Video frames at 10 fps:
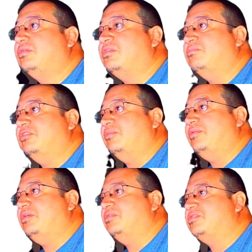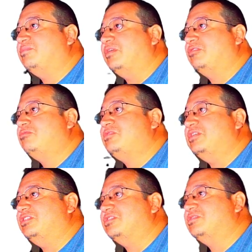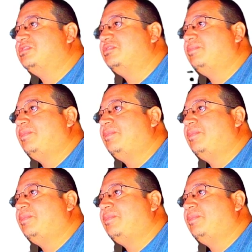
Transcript: come up here to my quotations.